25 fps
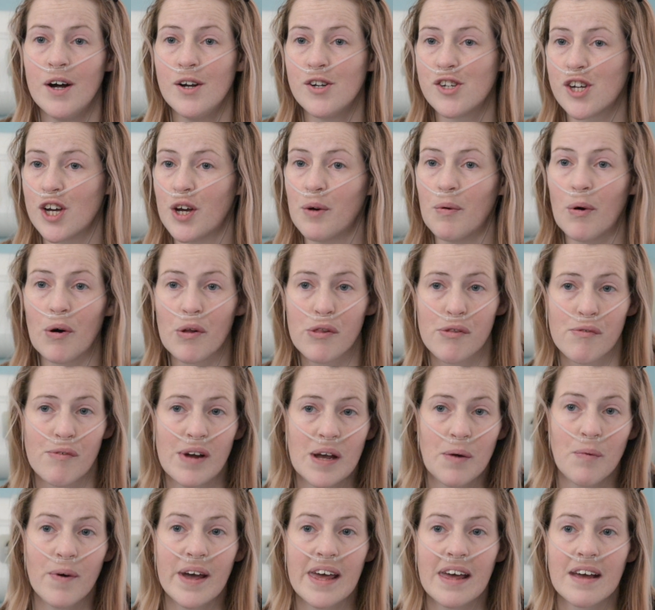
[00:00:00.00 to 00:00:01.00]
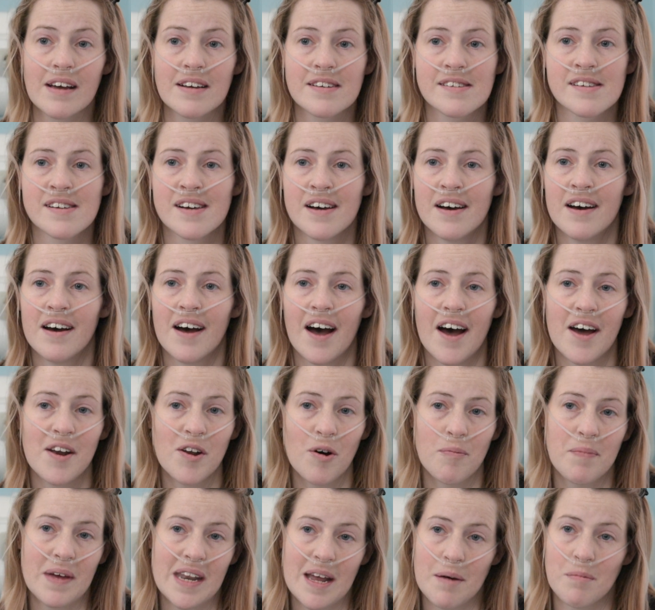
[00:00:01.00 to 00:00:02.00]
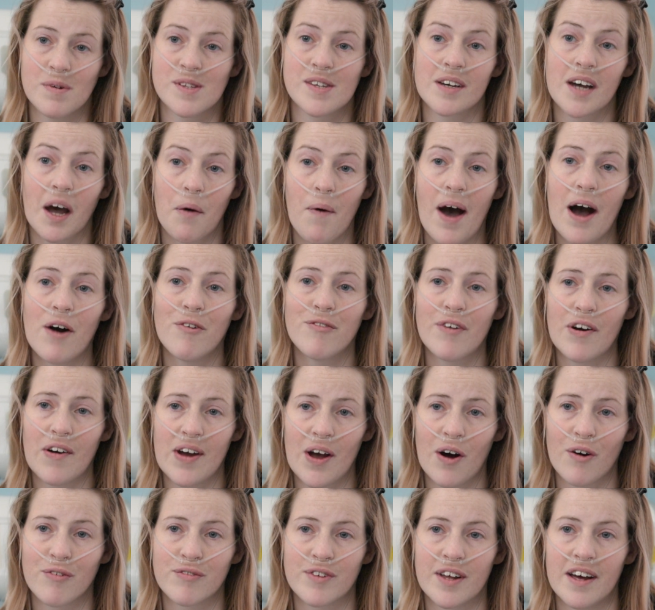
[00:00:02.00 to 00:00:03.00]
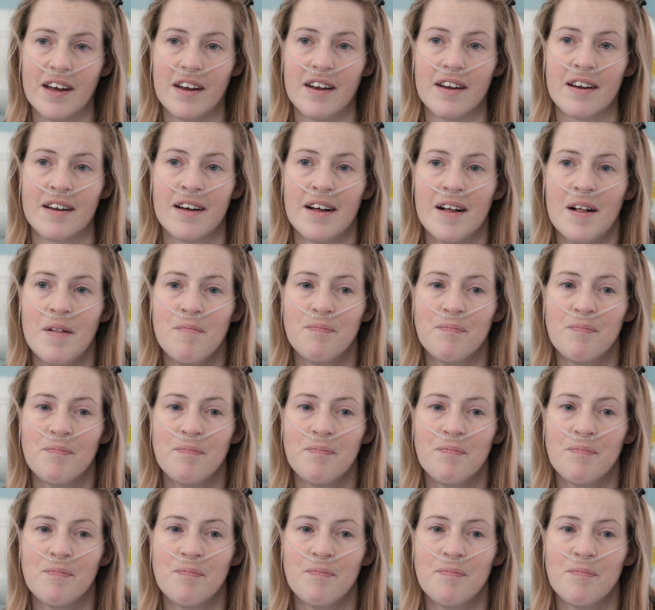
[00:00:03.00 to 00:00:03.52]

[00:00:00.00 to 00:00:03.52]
2 or 3 weeks and not being able to go out very often.